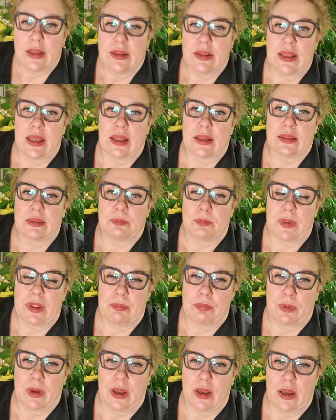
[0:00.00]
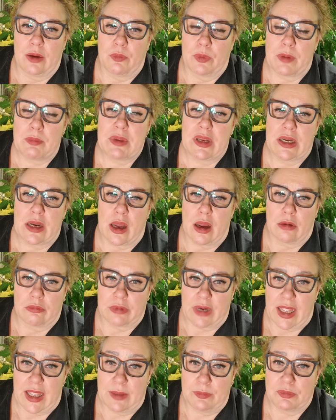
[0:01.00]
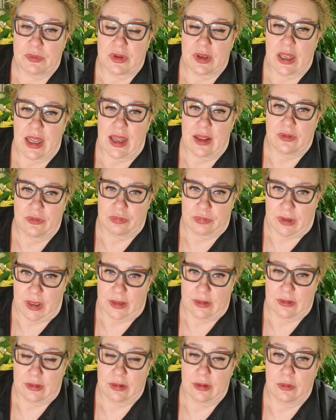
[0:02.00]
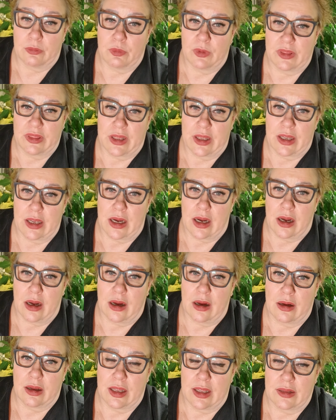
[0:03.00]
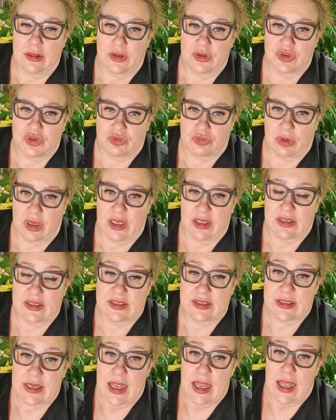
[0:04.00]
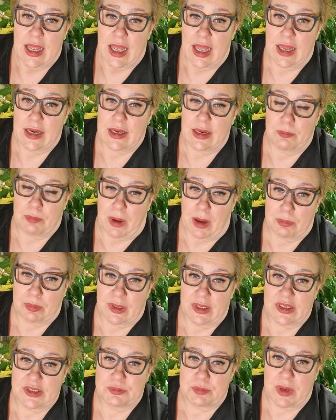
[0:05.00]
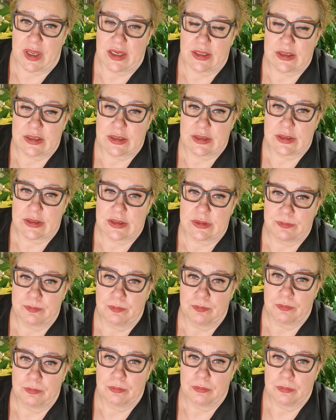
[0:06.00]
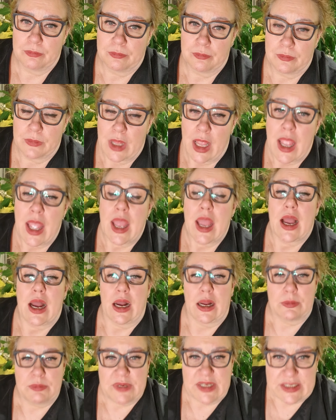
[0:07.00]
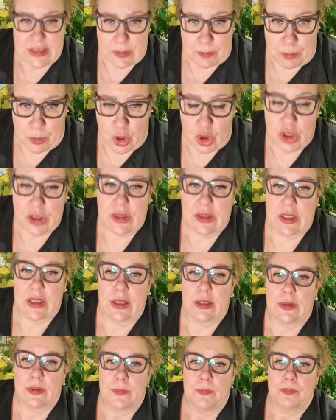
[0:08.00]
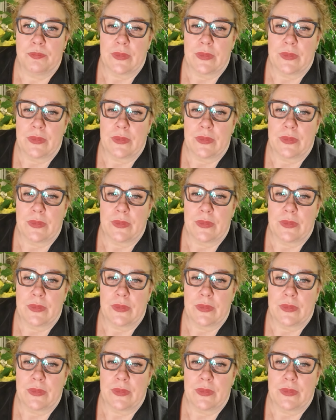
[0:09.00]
that people, uh, women are raped and threatened when they are in the streets and in public spaces. I'm disappointed